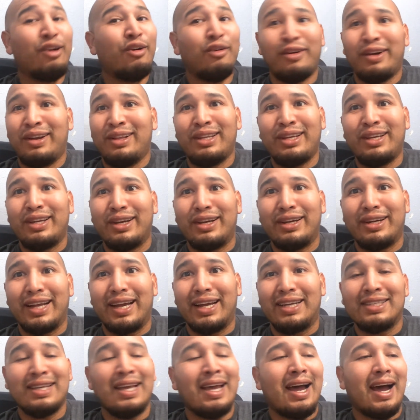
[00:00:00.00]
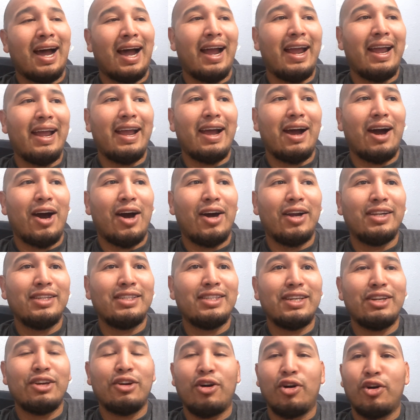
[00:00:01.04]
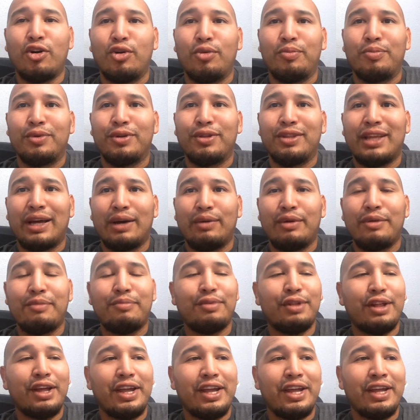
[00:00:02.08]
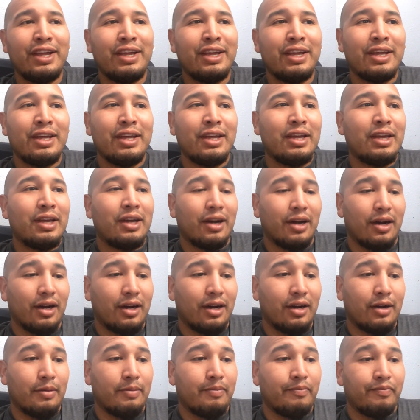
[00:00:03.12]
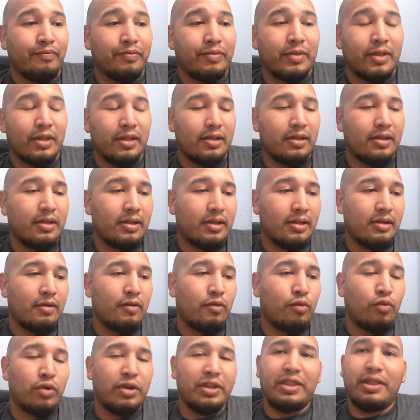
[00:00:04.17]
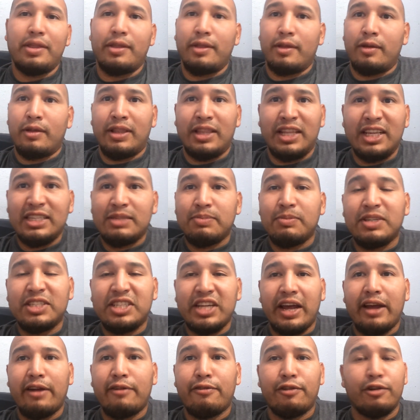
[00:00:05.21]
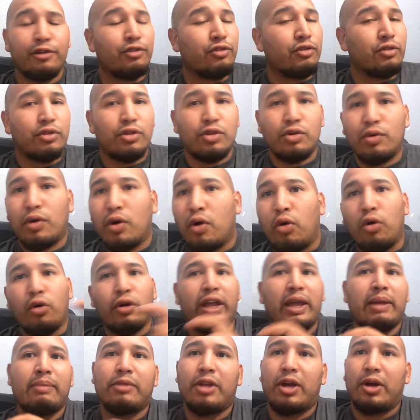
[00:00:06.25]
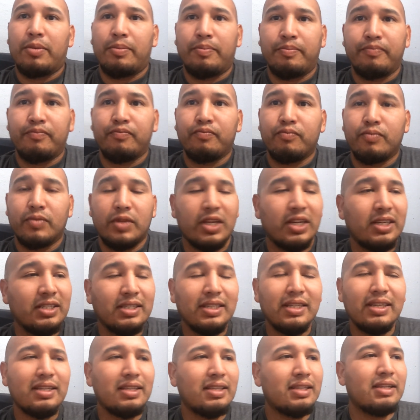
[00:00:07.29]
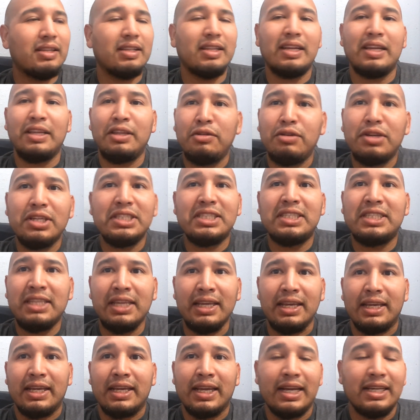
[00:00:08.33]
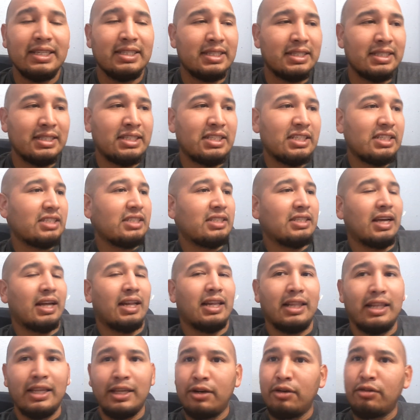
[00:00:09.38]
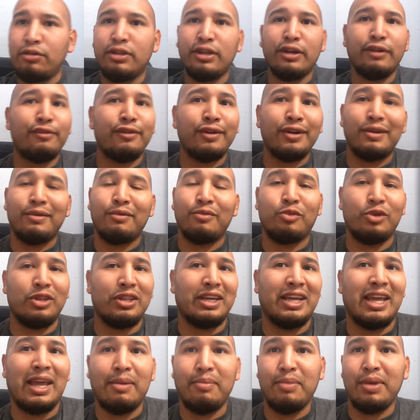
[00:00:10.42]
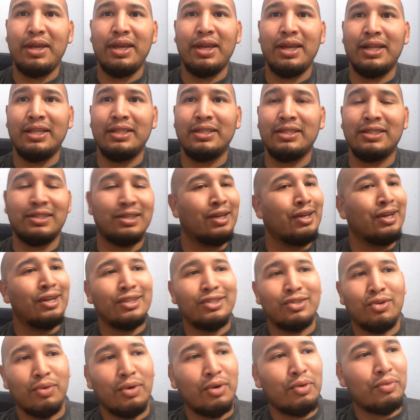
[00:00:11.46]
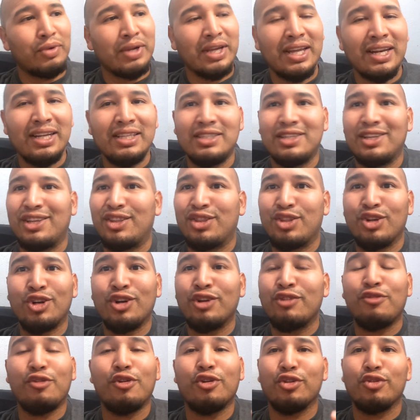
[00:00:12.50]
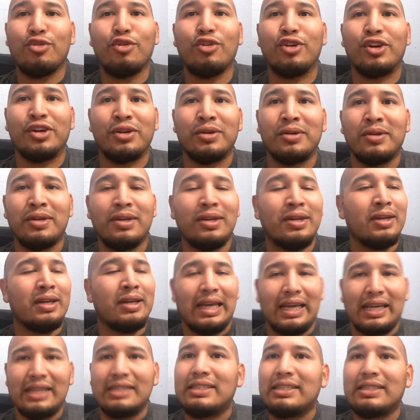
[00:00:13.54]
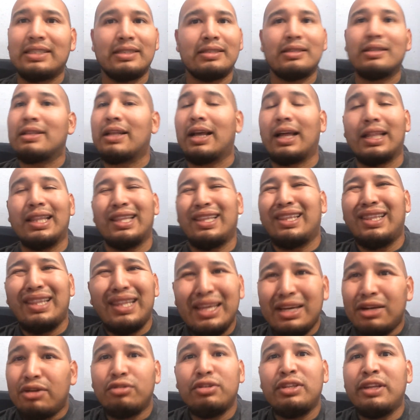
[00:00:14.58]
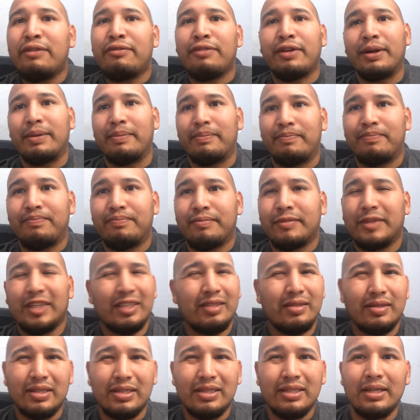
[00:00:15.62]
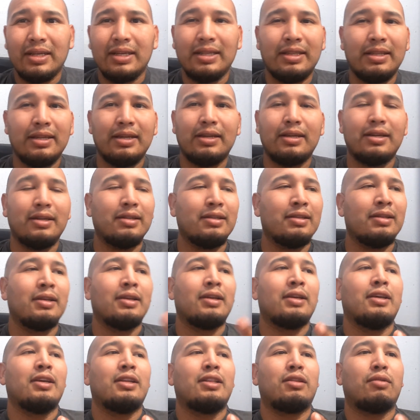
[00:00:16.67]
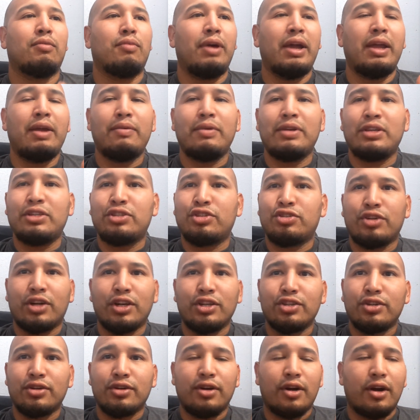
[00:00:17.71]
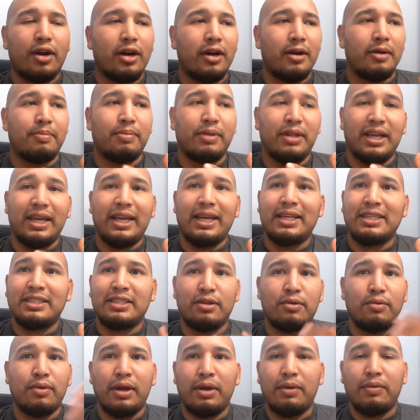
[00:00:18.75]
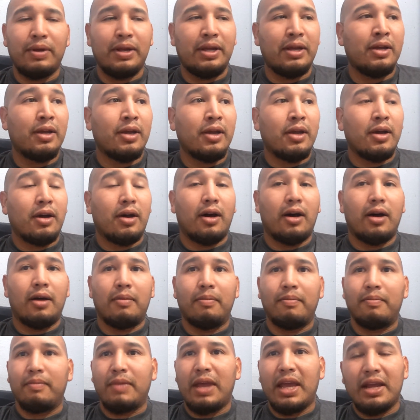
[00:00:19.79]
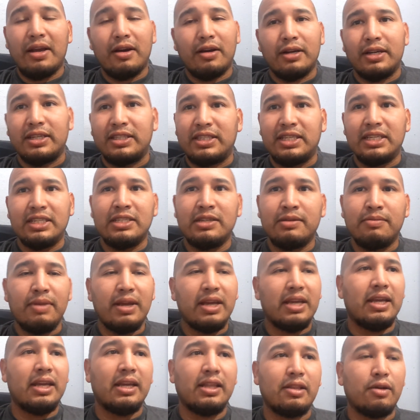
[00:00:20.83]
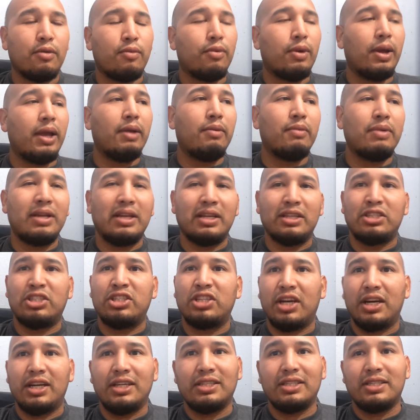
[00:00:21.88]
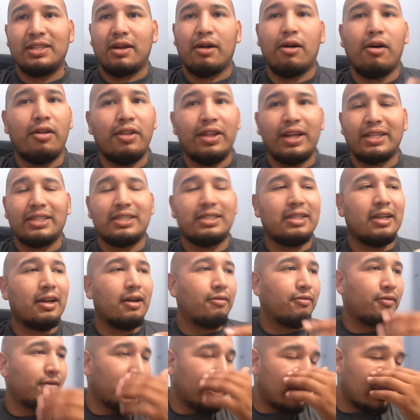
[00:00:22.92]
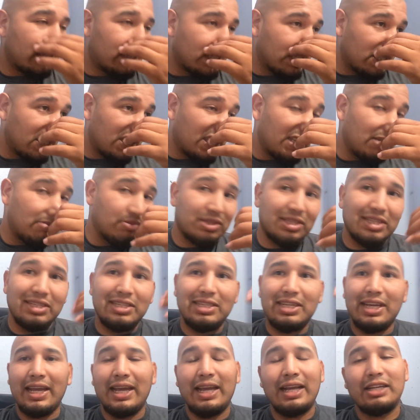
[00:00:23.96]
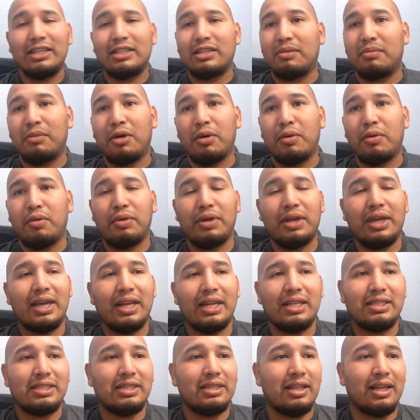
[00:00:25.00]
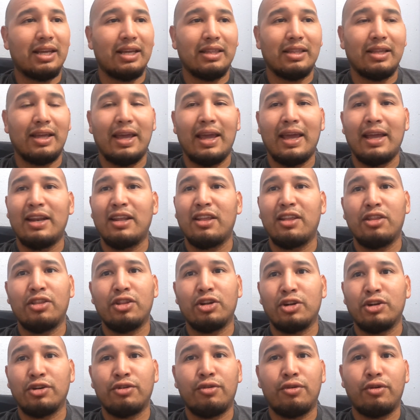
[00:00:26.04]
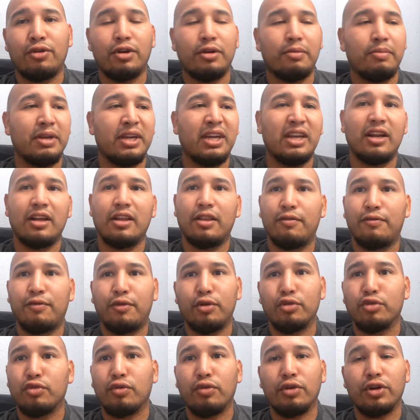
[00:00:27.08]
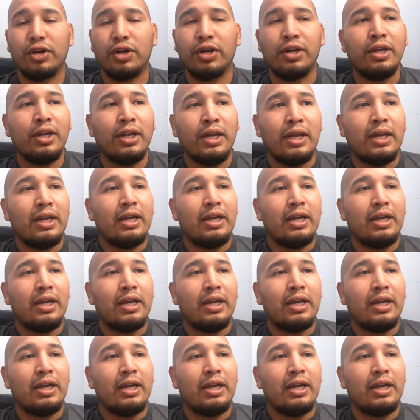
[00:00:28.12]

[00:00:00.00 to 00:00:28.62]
They're really good, guys. I honestly hope that we play um, with this much effort through a whole game, though because th- th- you could see it, guys. It's just a little different when the game begins to when we get into the third or fourth quarter. It's just a little different. The the, the way we structure our plays, the way we um, make our decision making, the way we adjust, all that stuff, it just seems to change the moment we get into like the end of the third quarter, beginning of the fourth quarter.